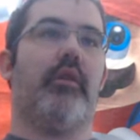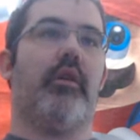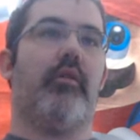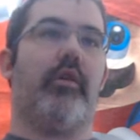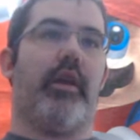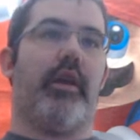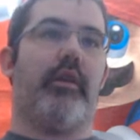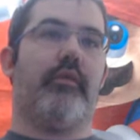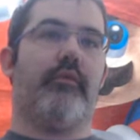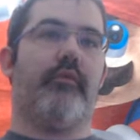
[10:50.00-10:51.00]
Okay.
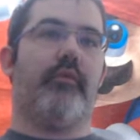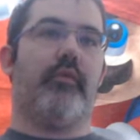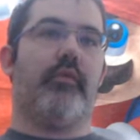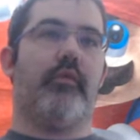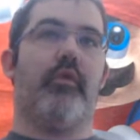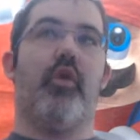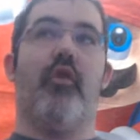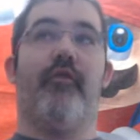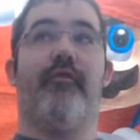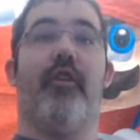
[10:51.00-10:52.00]

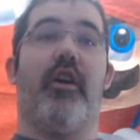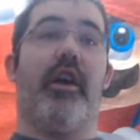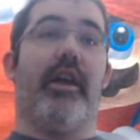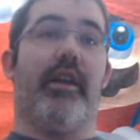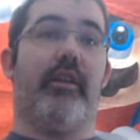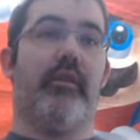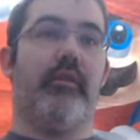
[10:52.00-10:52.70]
Fine!